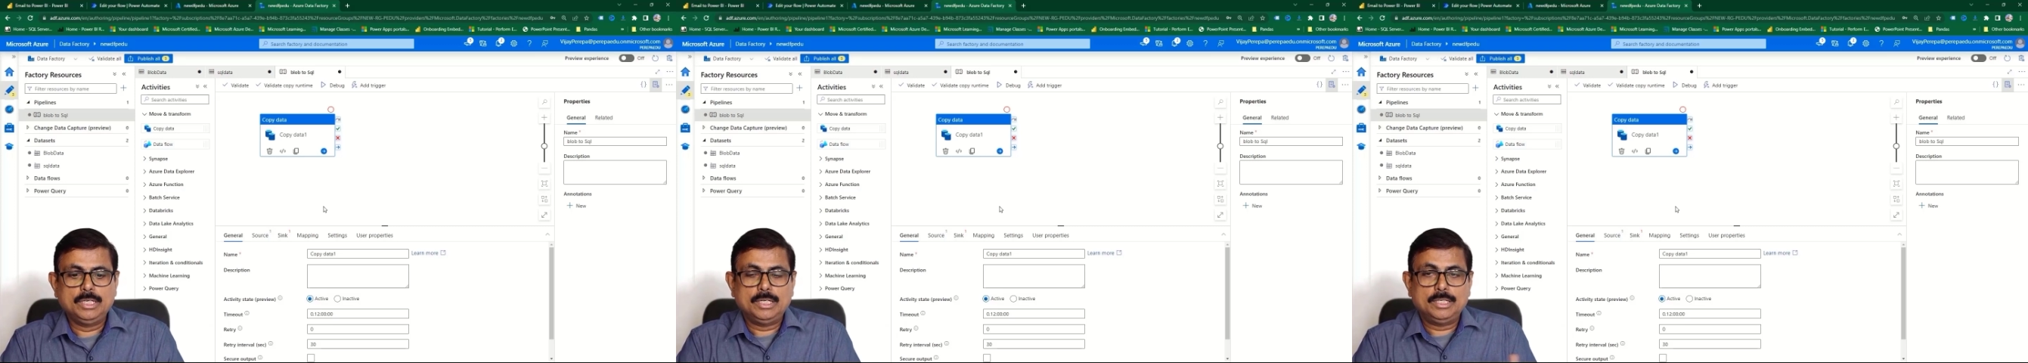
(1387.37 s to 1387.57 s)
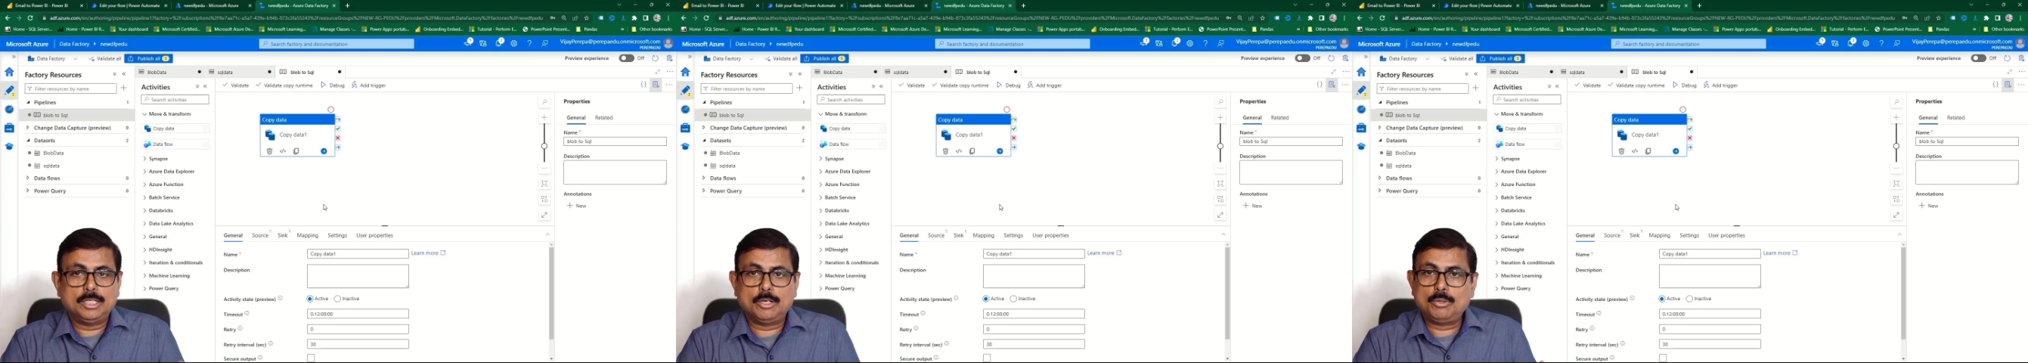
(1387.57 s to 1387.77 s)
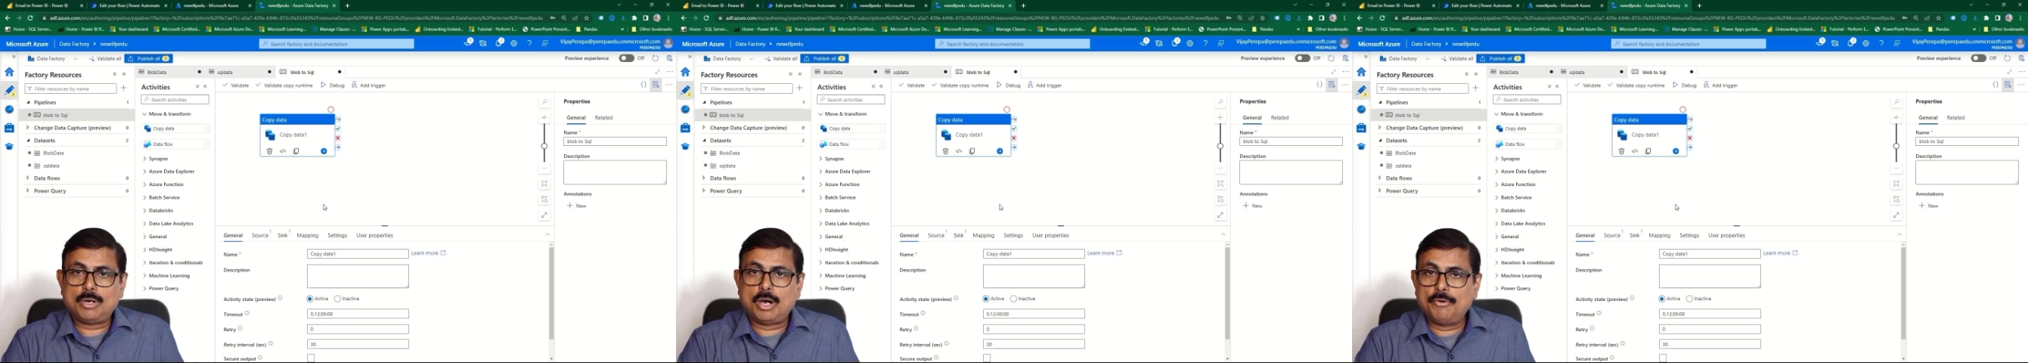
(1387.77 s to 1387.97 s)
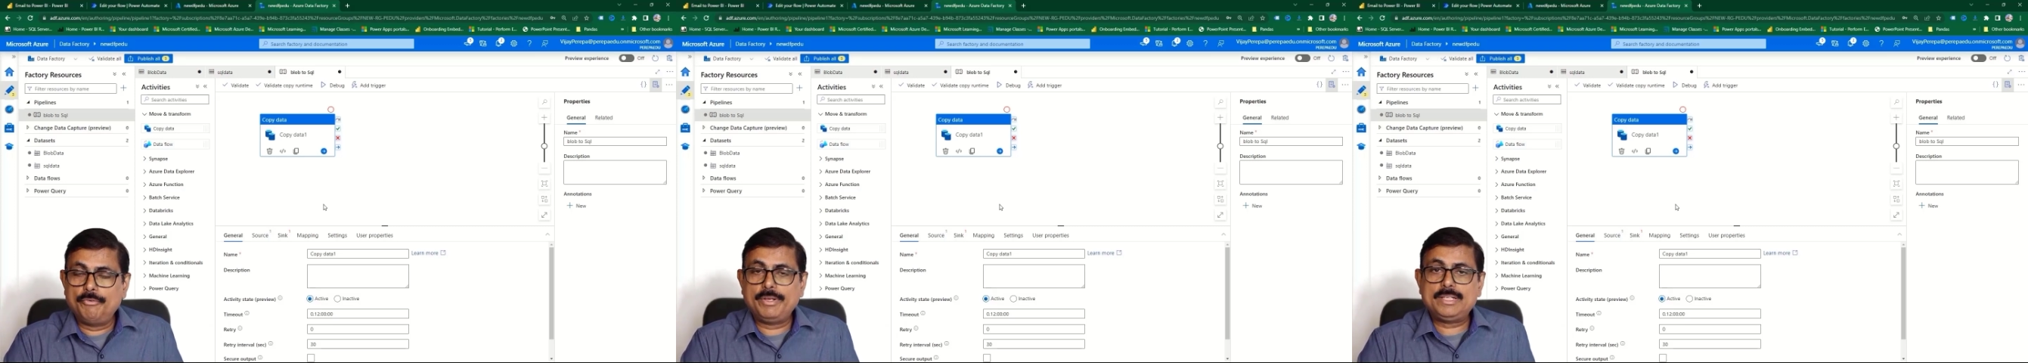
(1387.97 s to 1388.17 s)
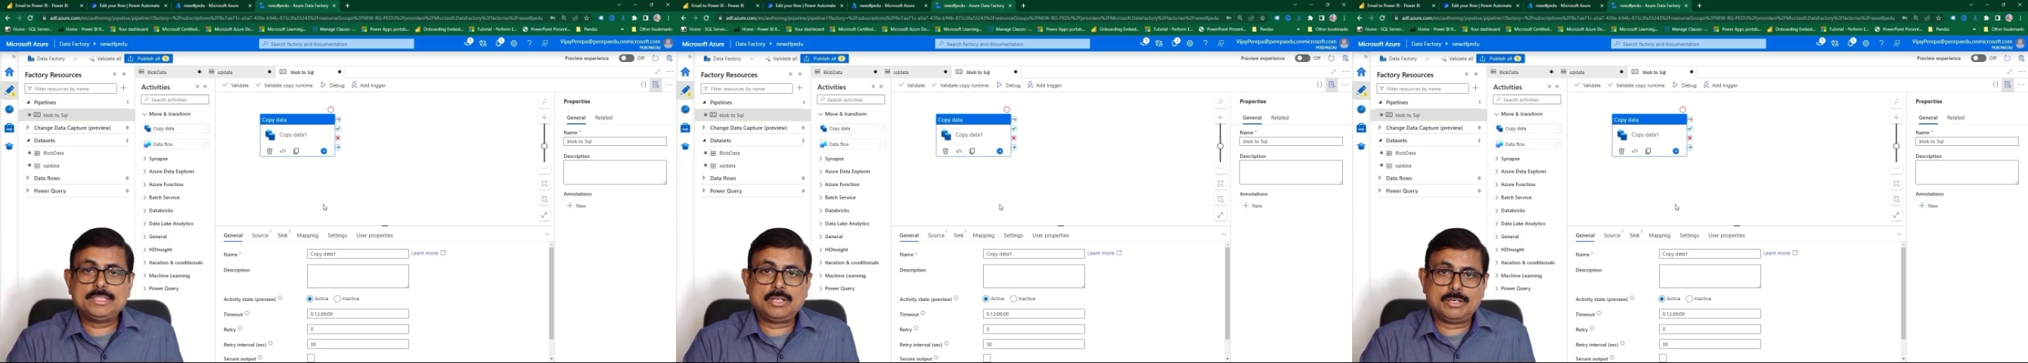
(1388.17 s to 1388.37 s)
Now
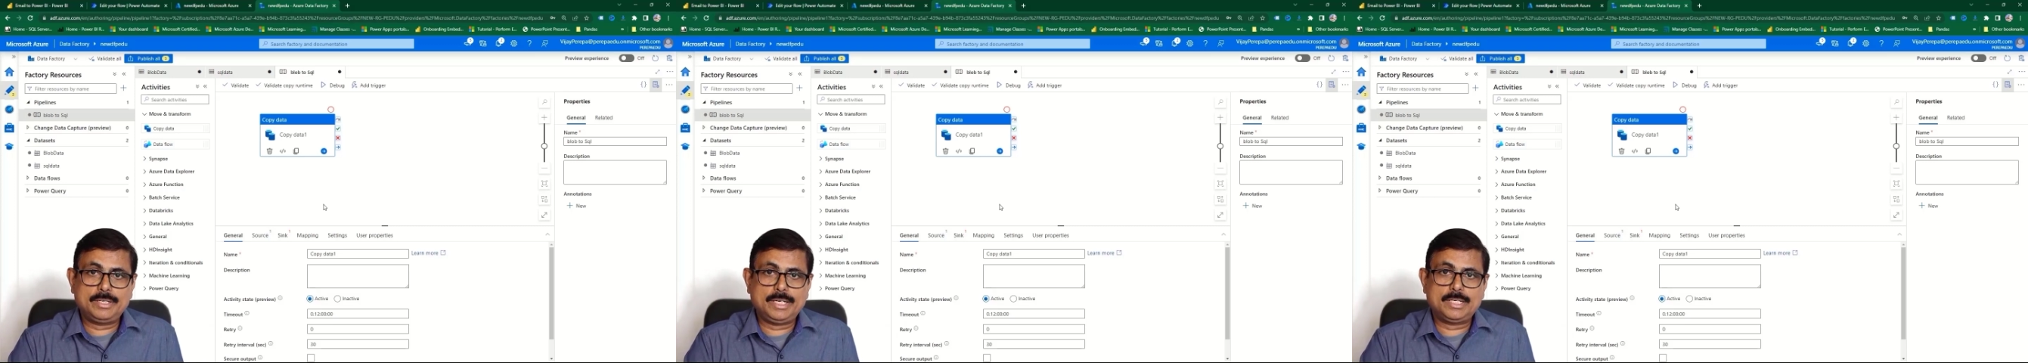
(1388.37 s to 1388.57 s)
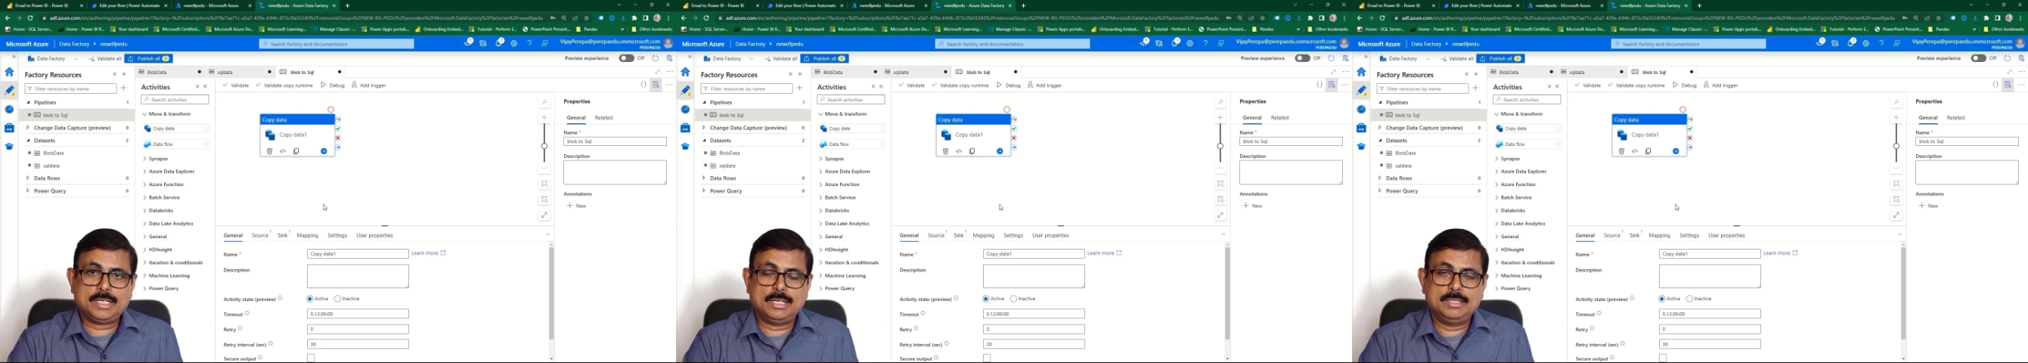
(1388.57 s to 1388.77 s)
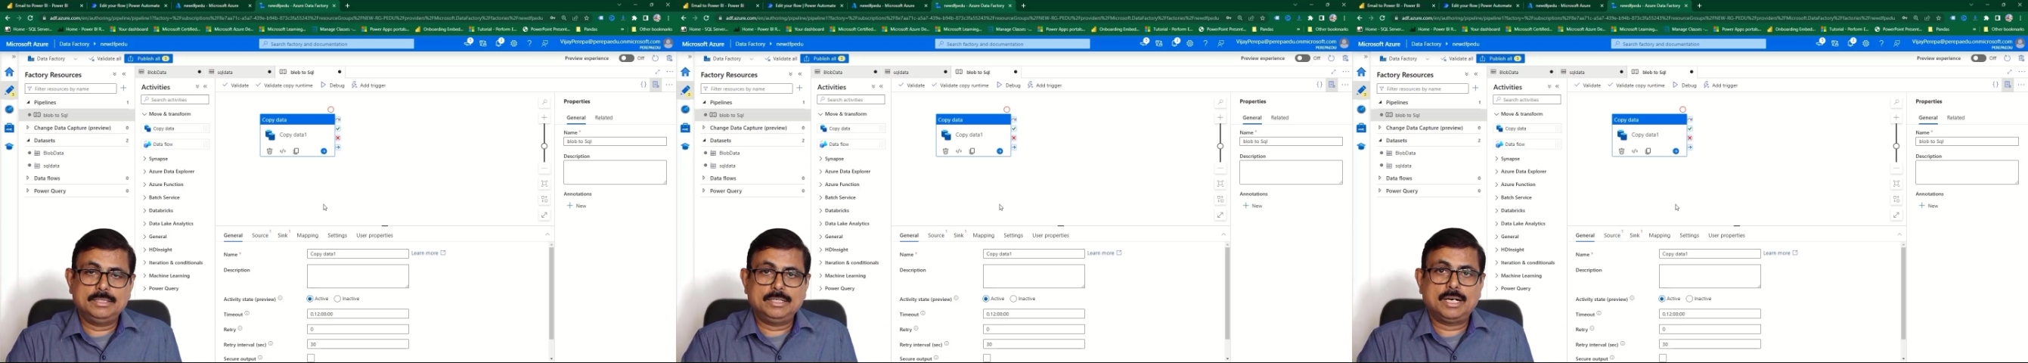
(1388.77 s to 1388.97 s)
where is our data?